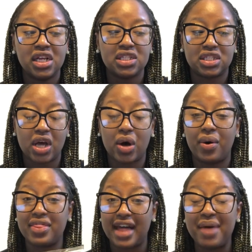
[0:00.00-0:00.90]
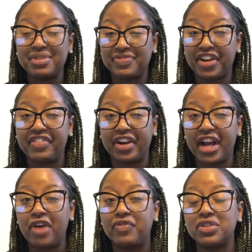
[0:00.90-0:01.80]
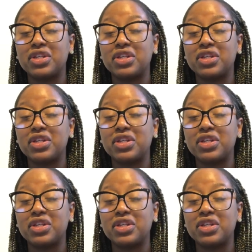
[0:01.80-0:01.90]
So that was very, very helpful.